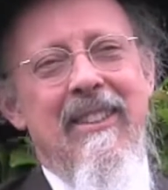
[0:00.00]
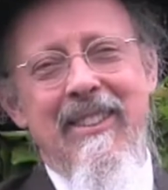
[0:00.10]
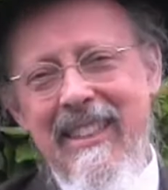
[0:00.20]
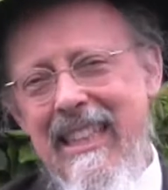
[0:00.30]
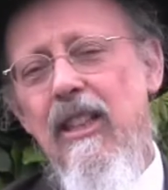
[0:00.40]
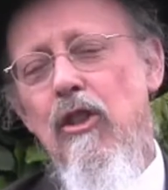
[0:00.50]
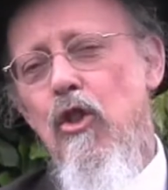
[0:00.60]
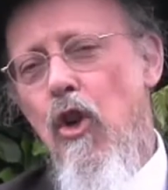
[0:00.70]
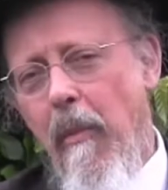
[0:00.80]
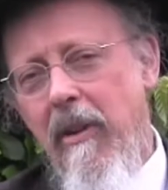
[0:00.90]
to the
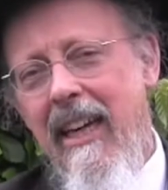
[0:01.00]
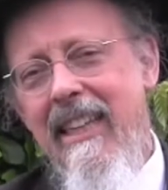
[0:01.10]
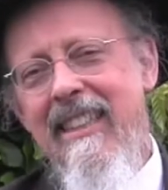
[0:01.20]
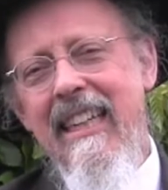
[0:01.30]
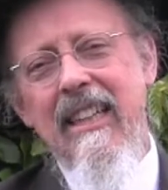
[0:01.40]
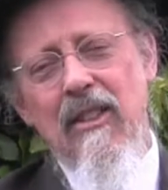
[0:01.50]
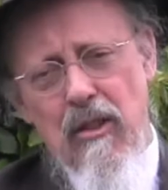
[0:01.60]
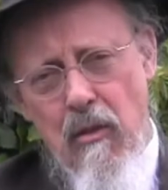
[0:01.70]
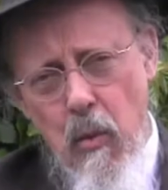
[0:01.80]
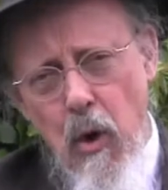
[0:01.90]
dominating
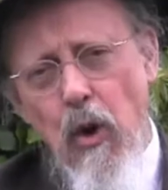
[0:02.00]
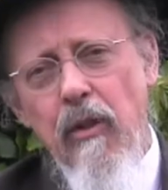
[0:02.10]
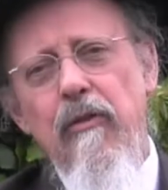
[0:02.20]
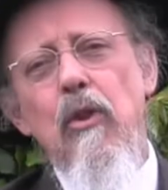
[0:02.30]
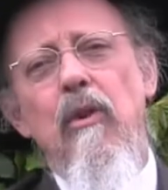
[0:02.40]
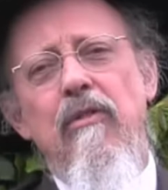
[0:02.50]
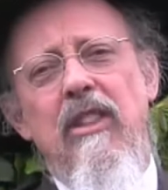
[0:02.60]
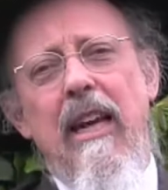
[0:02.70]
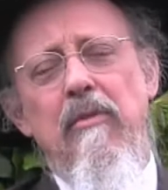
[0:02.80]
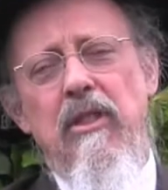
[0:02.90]
worldview of
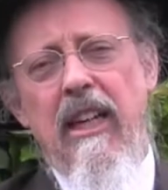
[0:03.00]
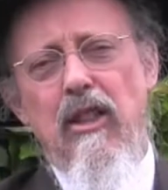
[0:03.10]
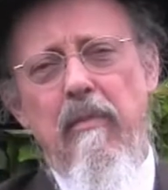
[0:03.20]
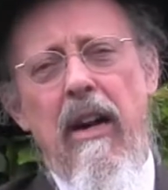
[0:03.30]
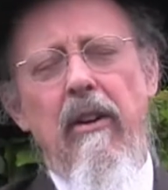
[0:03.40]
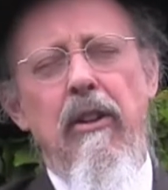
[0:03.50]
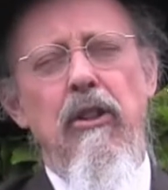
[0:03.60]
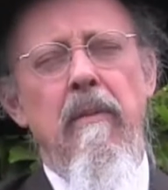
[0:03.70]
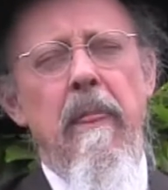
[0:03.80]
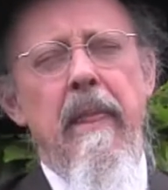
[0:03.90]
same-sex
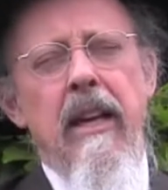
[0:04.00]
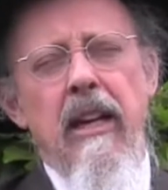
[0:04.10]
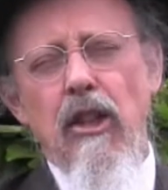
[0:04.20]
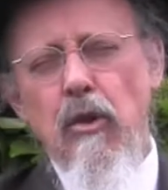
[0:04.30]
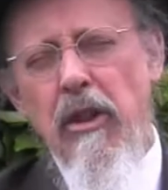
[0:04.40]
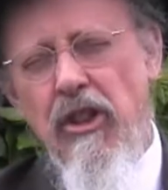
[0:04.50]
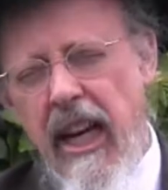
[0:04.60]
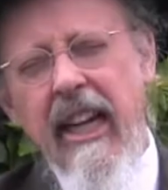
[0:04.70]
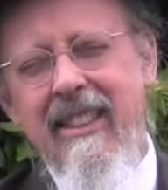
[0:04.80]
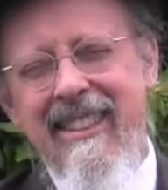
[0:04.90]
marriage is
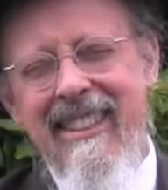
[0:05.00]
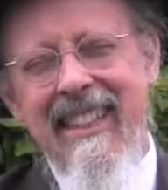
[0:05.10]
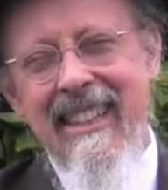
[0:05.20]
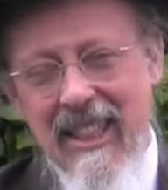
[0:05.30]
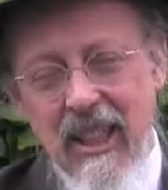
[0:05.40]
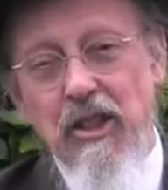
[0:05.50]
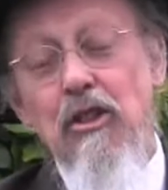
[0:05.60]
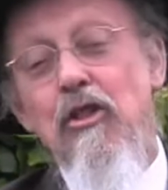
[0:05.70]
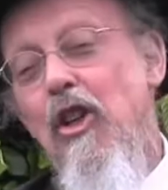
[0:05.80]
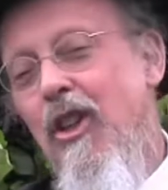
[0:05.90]
rejected, just
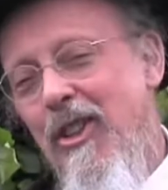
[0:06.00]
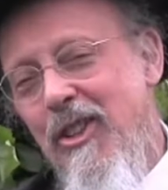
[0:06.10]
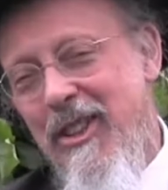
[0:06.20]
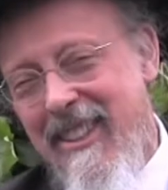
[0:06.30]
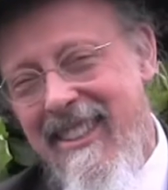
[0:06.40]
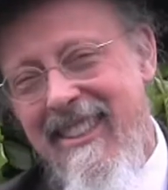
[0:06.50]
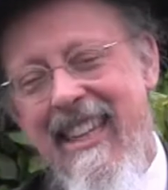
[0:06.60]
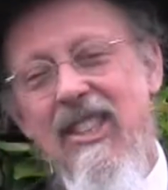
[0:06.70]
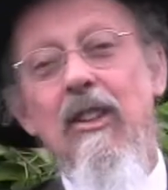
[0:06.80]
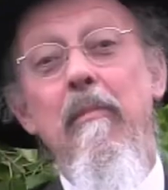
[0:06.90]
as the conscience
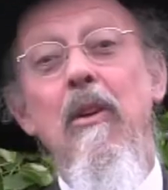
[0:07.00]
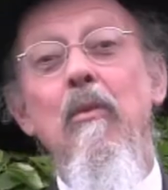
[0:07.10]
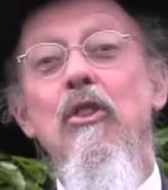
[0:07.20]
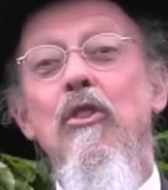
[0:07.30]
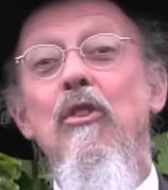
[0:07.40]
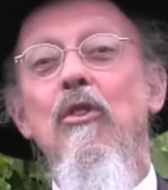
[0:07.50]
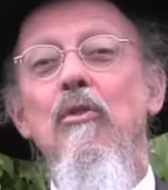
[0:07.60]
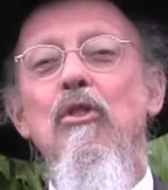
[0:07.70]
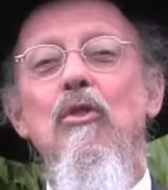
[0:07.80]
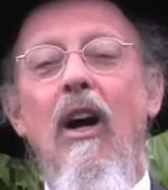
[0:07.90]
as something which could do
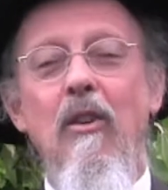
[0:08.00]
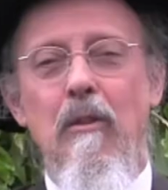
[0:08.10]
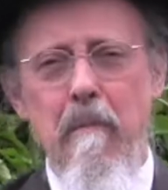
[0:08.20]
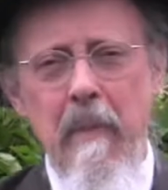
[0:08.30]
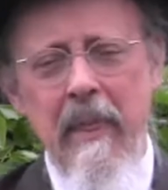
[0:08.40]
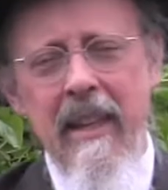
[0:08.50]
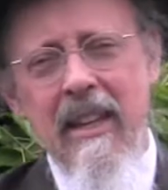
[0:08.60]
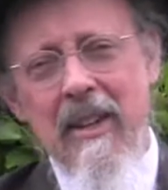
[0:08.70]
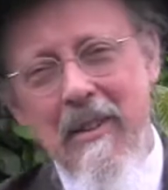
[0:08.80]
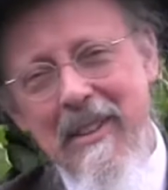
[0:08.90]
struggle
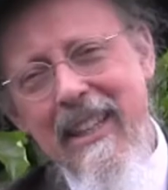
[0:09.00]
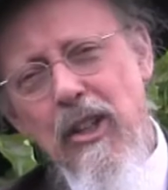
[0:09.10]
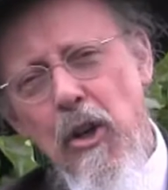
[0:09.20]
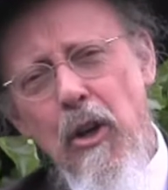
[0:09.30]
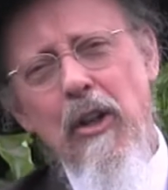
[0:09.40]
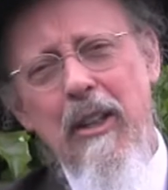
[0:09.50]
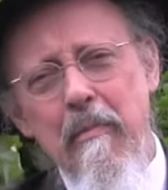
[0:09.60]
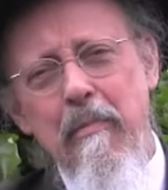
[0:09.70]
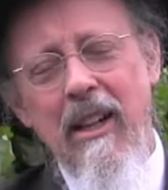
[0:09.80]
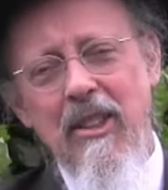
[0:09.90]
with internal
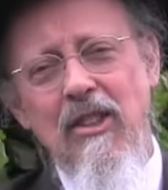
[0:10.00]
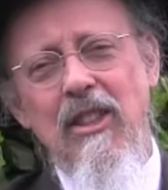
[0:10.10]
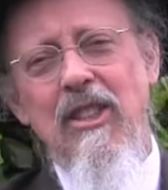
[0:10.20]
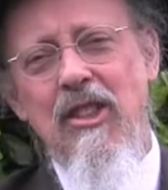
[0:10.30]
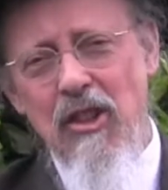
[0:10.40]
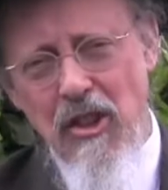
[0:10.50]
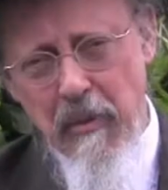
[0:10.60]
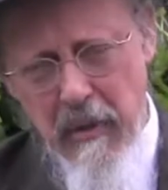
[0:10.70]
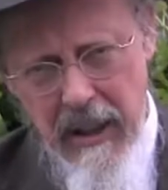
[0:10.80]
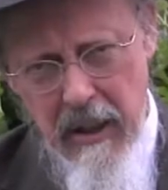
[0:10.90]
impulse is
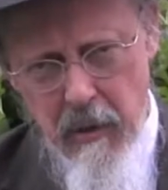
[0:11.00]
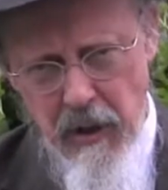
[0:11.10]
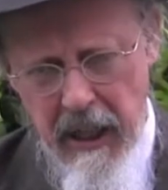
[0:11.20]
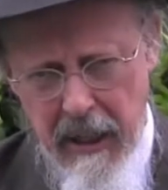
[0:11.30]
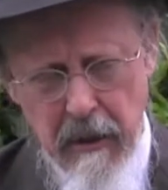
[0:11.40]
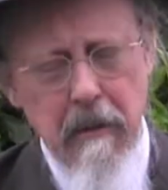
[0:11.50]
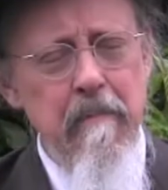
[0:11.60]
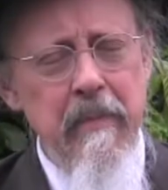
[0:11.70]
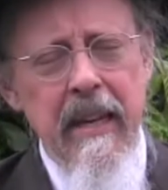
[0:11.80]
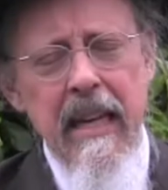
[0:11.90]
similarly rejected.
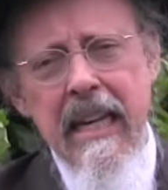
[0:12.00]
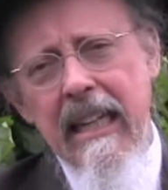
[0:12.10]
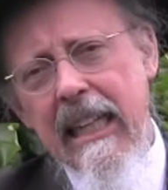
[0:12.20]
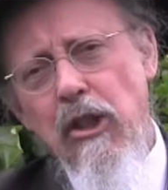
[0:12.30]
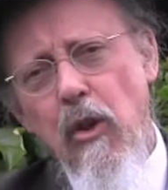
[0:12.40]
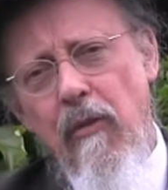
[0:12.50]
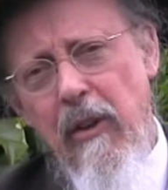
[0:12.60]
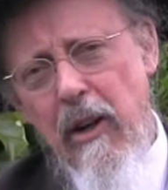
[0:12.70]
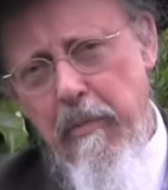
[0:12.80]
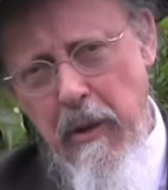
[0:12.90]
Let's look
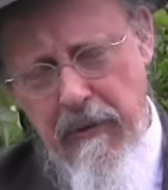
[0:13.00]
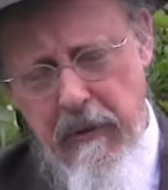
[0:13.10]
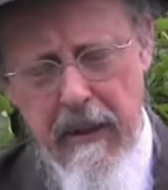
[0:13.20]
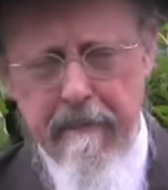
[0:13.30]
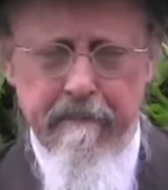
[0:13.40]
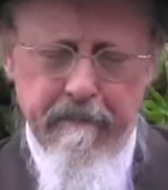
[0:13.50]
very briefly